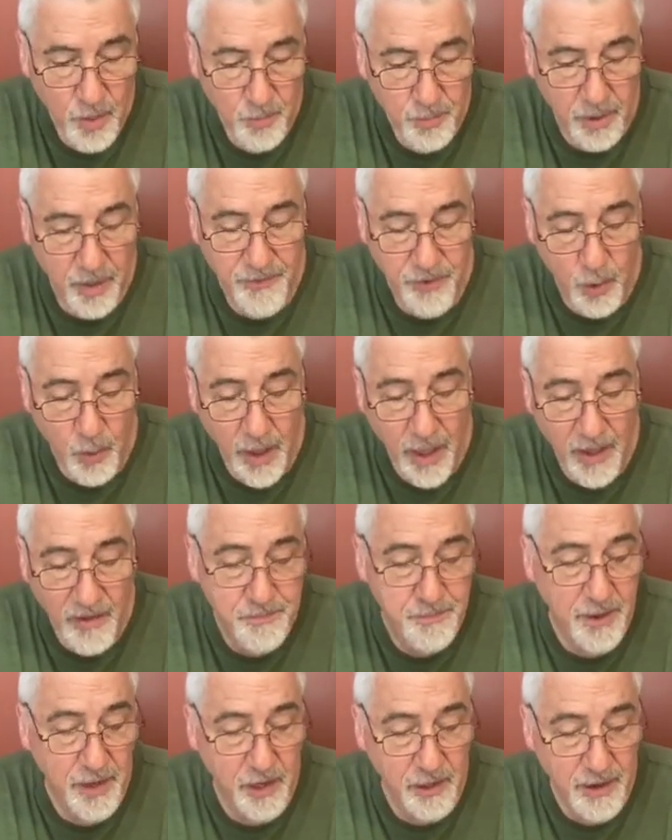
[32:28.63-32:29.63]
But if you
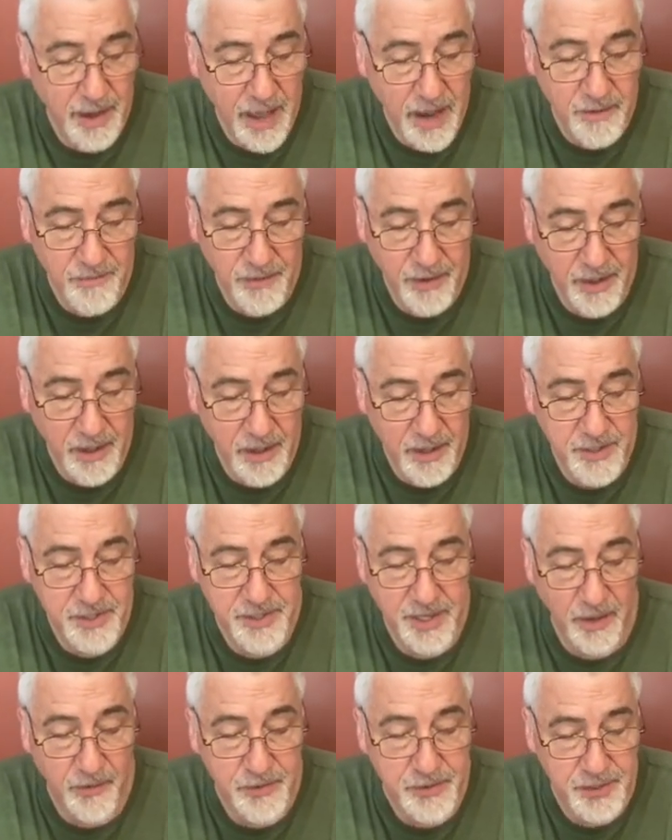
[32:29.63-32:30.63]
have bitter envy and
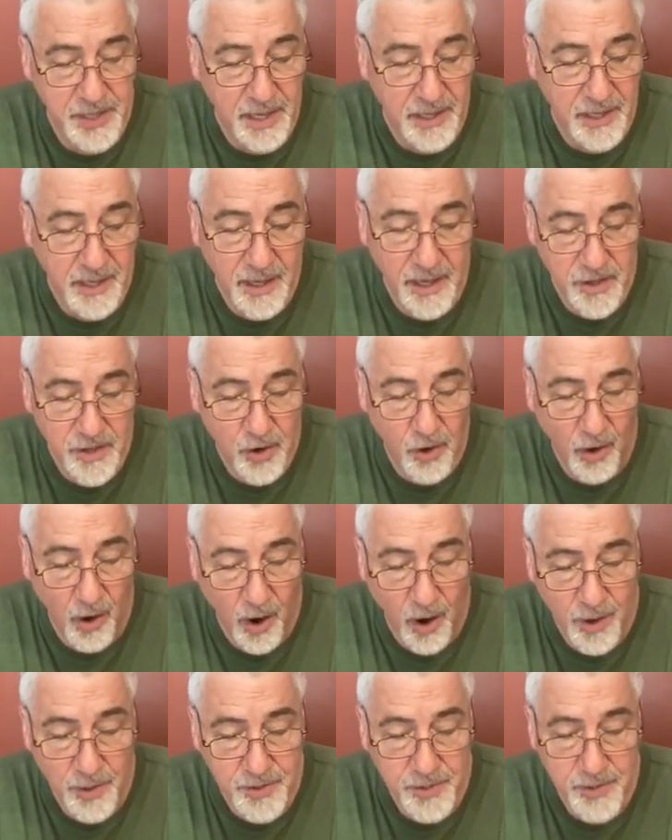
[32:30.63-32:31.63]
self seeking in your
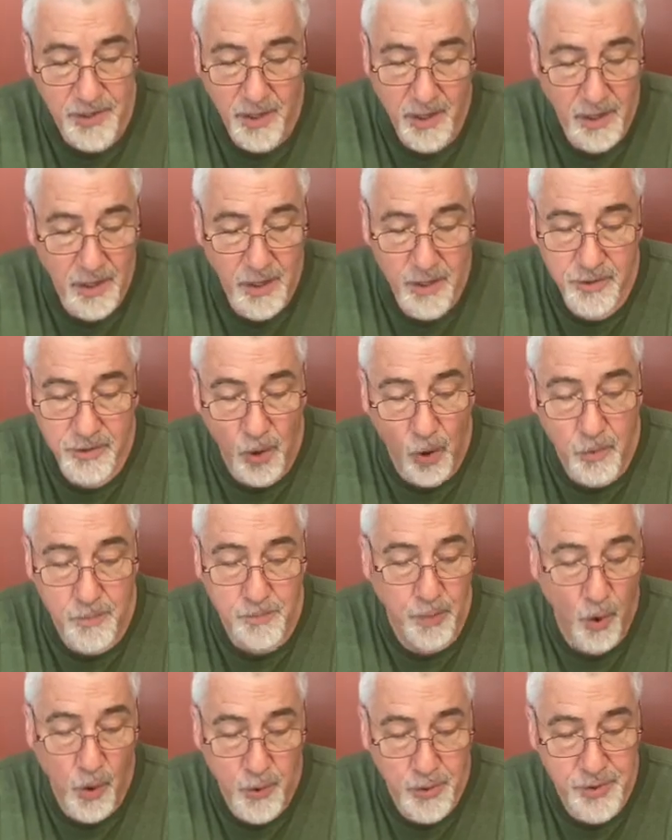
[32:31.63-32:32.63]
hearts,
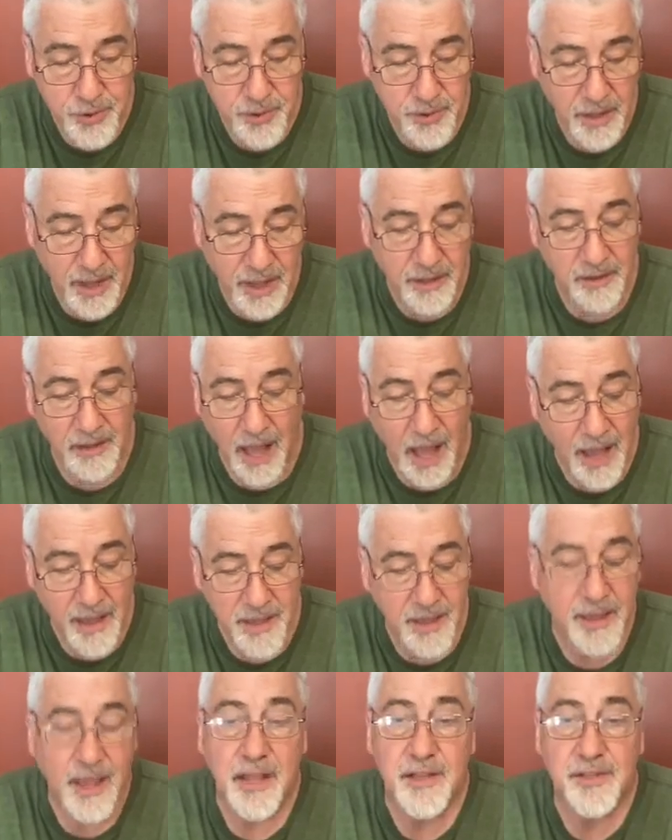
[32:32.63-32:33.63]
don't boast and lie
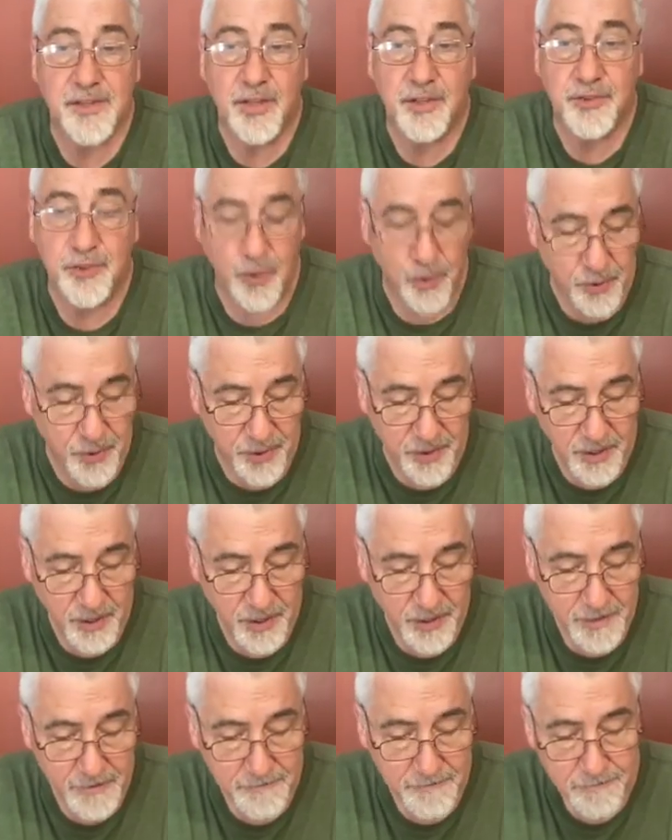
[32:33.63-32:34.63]
against the truth.
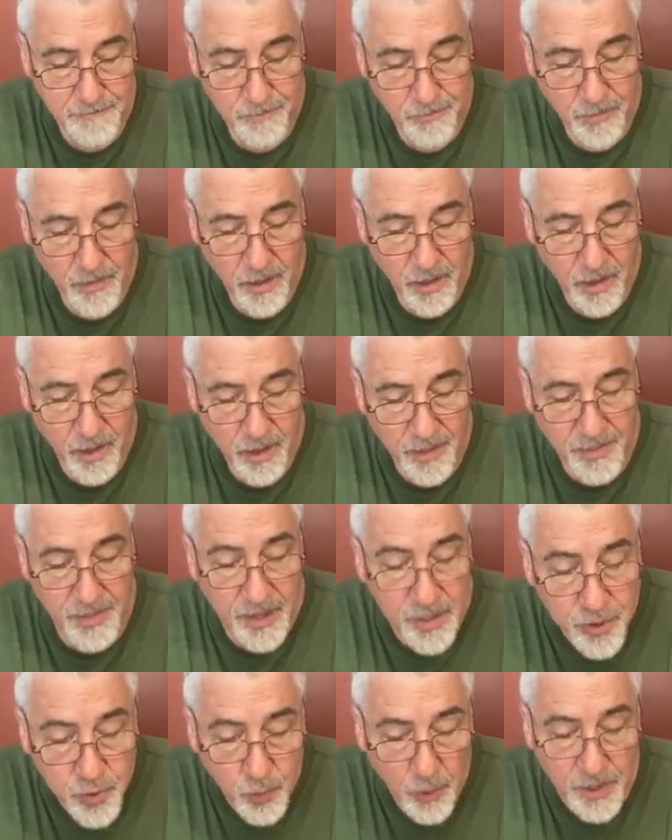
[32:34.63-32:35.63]

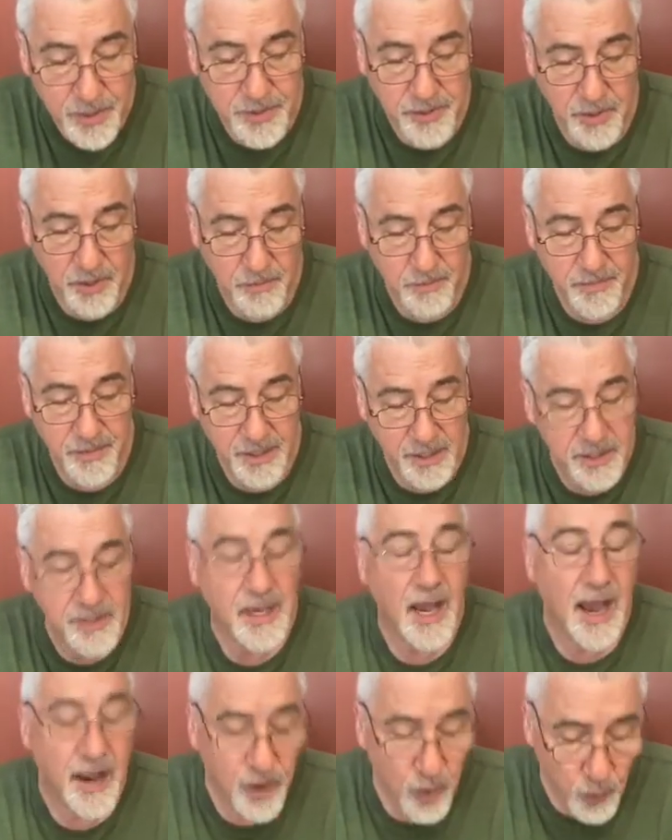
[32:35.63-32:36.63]
This wisdom, this
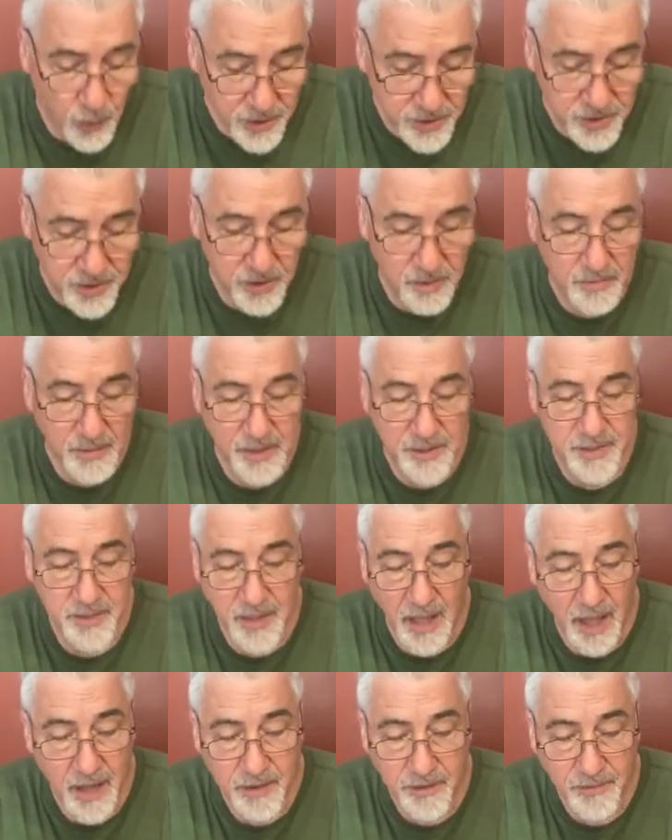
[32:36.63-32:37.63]
kind of wisdom, is
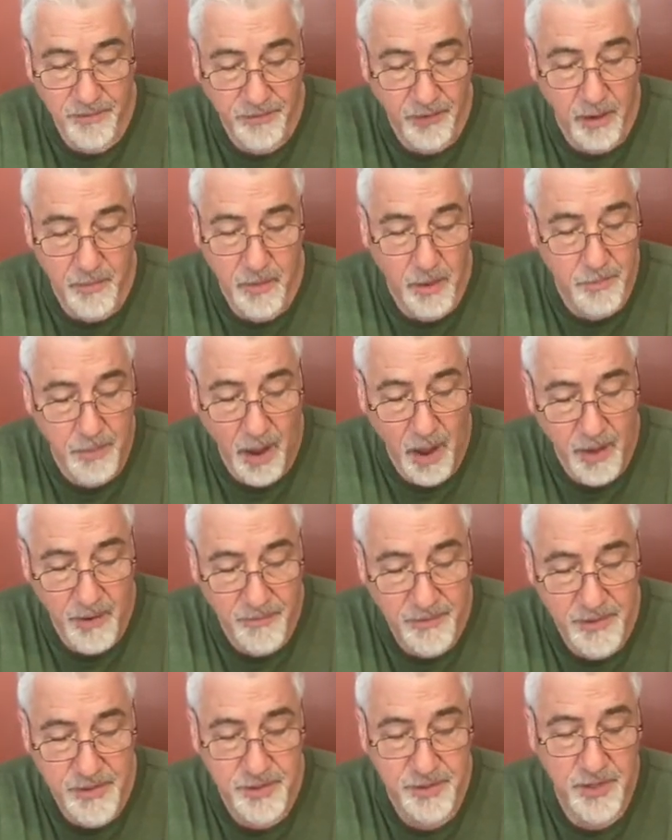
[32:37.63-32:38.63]
not from
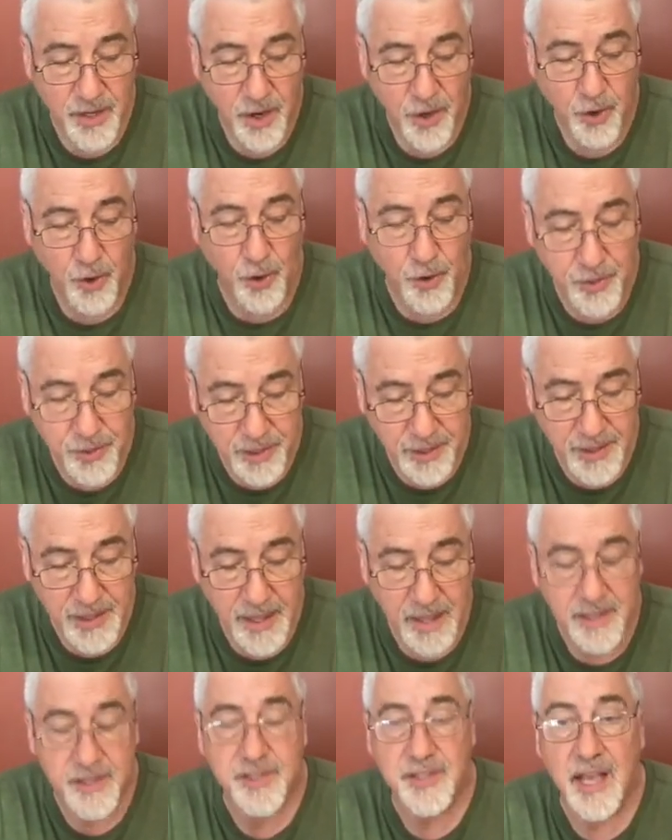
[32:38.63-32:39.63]
above. It's
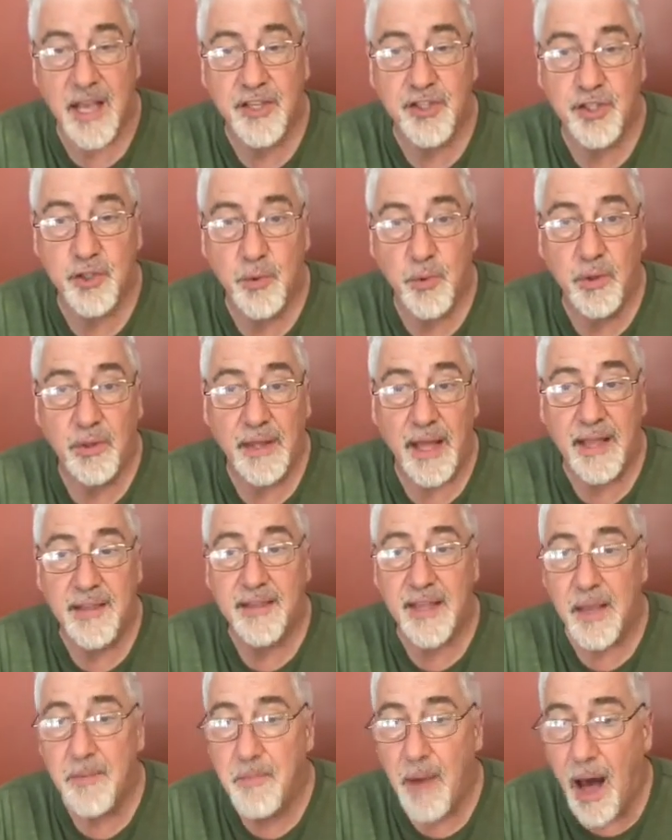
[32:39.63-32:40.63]
earthly and sensual
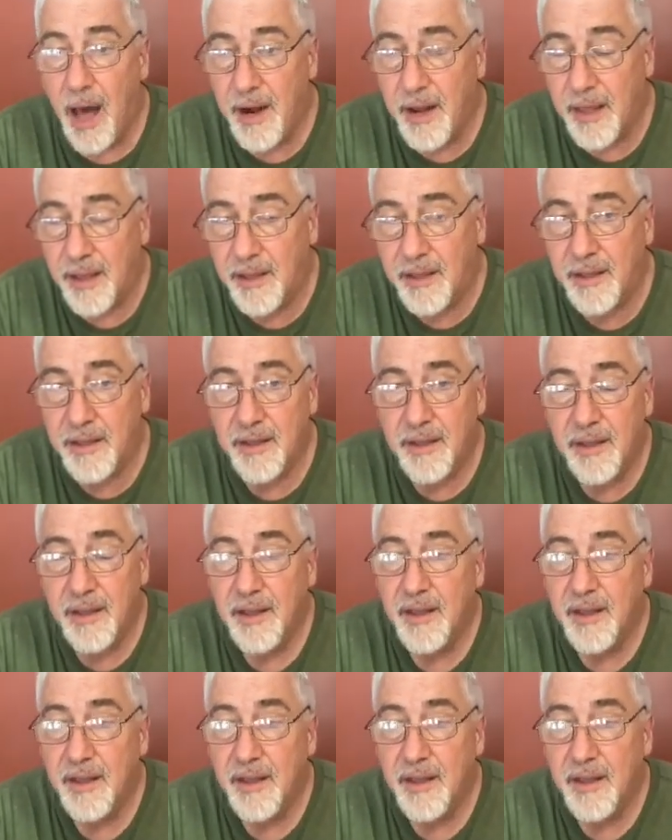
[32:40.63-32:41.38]
and demonic.